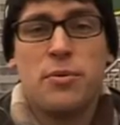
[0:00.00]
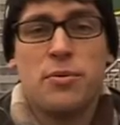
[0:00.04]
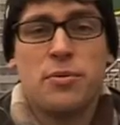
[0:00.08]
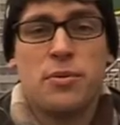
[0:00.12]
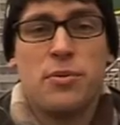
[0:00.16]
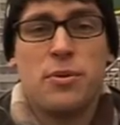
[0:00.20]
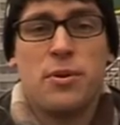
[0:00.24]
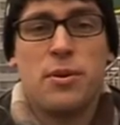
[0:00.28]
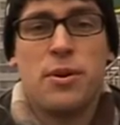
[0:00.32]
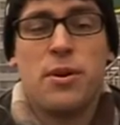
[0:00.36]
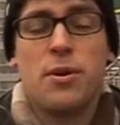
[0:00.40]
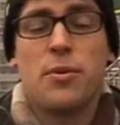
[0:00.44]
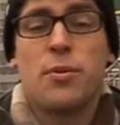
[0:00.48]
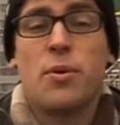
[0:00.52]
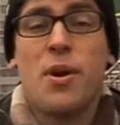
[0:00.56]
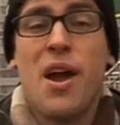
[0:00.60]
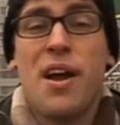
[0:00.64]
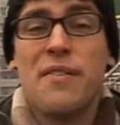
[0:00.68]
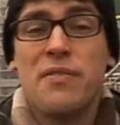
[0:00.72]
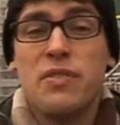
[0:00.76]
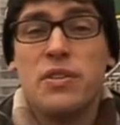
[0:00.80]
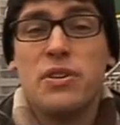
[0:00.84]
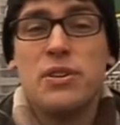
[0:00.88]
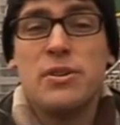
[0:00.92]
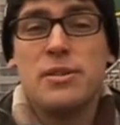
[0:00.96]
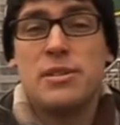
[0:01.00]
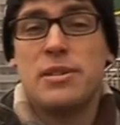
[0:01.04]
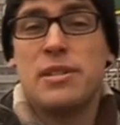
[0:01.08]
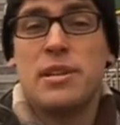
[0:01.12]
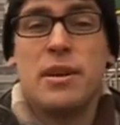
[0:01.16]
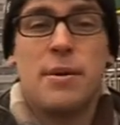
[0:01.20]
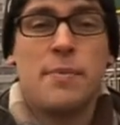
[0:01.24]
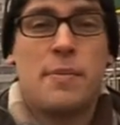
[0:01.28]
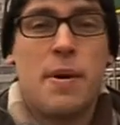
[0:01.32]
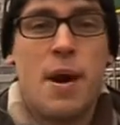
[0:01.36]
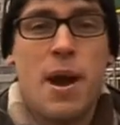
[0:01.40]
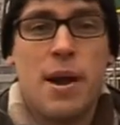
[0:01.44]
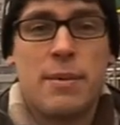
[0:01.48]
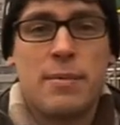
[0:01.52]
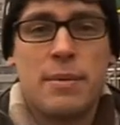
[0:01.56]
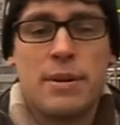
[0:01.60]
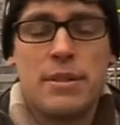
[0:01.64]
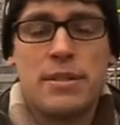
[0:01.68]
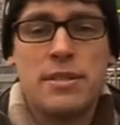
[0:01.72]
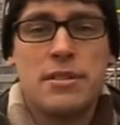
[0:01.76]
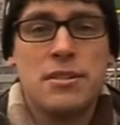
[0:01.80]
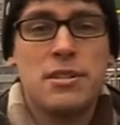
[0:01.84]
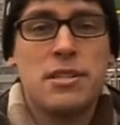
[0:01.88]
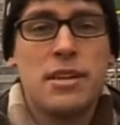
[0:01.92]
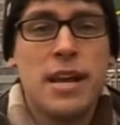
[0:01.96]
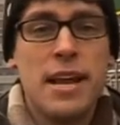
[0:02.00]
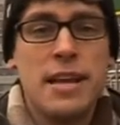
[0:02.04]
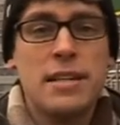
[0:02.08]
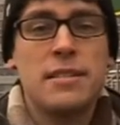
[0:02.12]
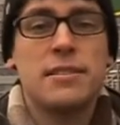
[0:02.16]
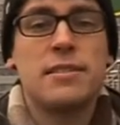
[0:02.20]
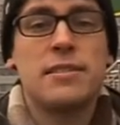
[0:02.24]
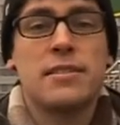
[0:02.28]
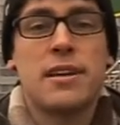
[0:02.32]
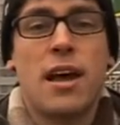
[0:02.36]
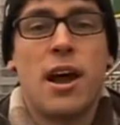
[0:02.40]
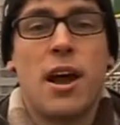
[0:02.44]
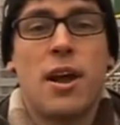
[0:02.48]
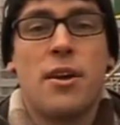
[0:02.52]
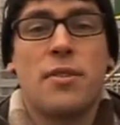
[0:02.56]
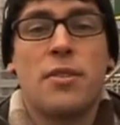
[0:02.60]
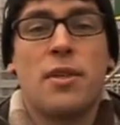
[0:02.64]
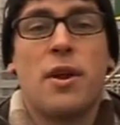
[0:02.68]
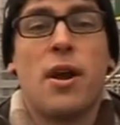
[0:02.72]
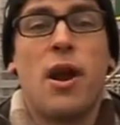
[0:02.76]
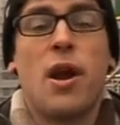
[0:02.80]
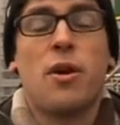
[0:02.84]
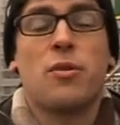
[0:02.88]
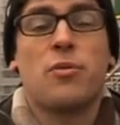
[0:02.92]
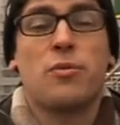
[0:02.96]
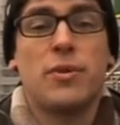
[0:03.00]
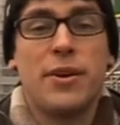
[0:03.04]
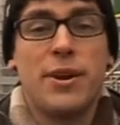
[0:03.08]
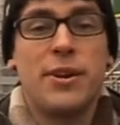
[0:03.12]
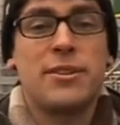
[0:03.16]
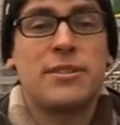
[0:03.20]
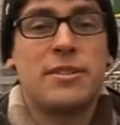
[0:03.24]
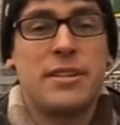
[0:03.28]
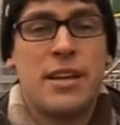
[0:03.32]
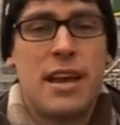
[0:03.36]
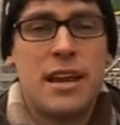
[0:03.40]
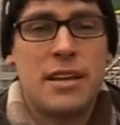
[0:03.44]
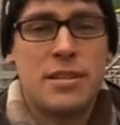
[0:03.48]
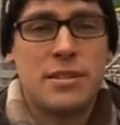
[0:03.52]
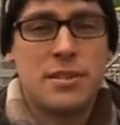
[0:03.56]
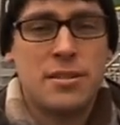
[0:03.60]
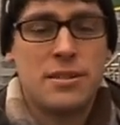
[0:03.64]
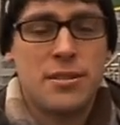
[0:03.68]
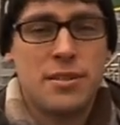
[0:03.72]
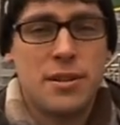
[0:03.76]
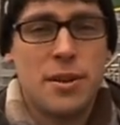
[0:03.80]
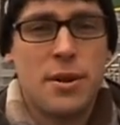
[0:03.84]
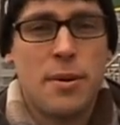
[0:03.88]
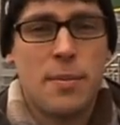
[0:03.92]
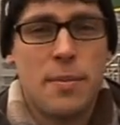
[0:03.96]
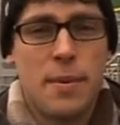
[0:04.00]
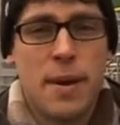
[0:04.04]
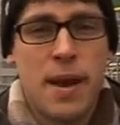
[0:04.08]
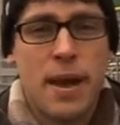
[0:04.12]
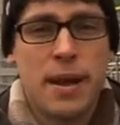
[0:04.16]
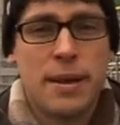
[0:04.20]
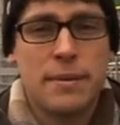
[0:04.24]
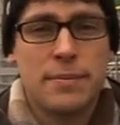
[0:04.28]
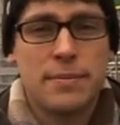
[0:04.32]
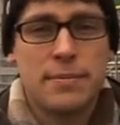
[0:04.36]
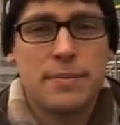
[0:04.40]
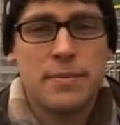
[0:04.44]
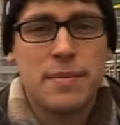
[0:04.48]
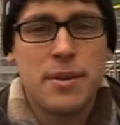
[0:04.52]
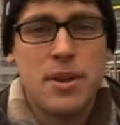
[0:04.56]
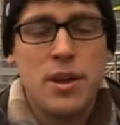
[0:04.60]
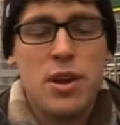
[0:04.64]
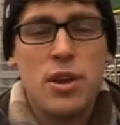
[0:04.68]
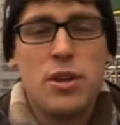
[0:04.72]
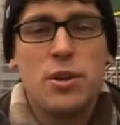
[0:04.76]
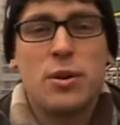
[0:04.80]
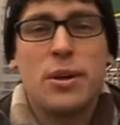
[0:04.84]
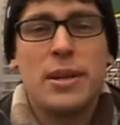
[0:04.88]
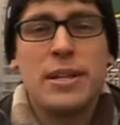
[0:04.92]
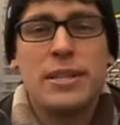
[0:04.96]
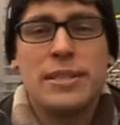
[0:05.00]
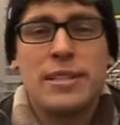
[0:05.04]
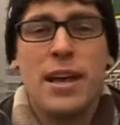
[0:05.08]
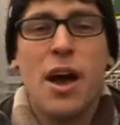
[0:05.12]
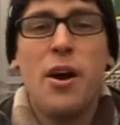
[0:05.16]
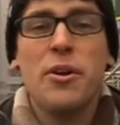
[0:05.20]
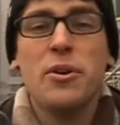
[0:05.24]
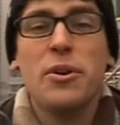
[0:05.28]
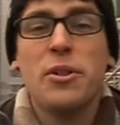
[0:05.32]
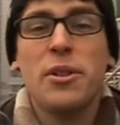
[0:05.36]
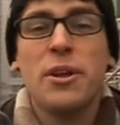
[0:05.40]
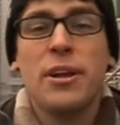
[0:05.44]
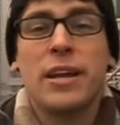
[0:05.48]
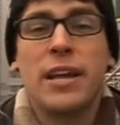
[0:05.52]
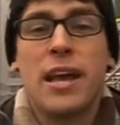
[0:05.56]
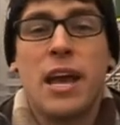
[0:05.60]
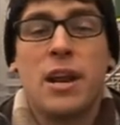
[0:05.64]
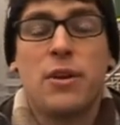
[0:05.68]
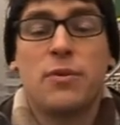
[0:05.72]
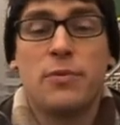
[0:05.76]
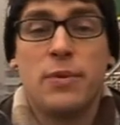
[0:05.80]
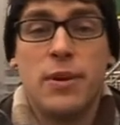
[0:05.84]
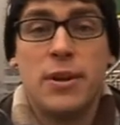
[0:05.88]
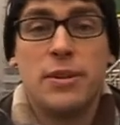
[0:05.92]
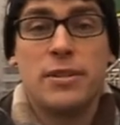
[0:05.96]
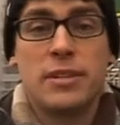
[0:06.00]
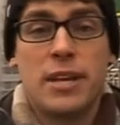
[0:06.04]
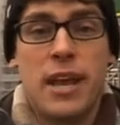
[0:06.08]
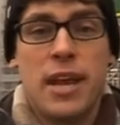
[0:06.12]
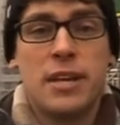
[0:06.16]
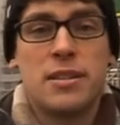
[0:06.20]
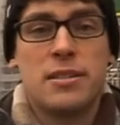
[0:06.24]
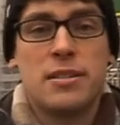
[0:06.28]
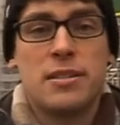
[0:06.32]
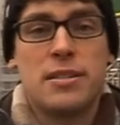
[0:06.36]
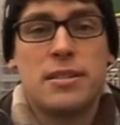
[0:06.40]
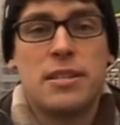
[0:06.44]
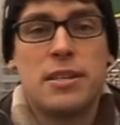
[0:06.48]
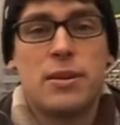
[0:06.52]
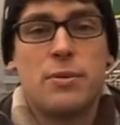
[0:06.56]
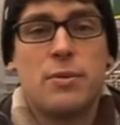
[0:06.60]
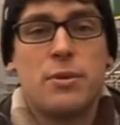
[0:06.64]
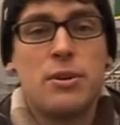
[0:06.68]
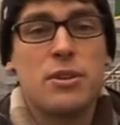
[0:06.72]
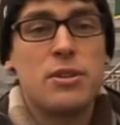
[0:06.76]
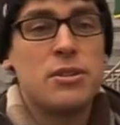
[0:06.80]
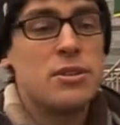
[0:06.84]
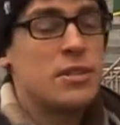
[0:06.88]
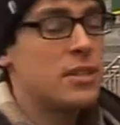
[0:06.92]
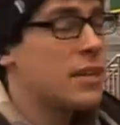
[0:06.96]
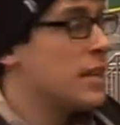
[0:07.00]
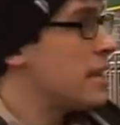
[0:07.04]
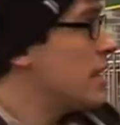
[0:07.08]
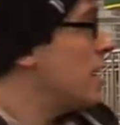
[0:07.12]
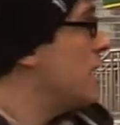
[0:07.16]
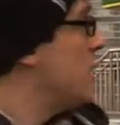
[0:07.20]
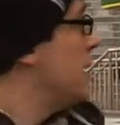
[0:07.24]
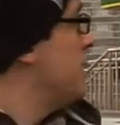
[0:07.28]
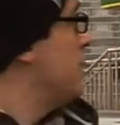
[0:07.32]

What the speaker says: rule, wherever you see apartments, chances are there are realty agents nearby. You can tell you're looking at a realty agency when you see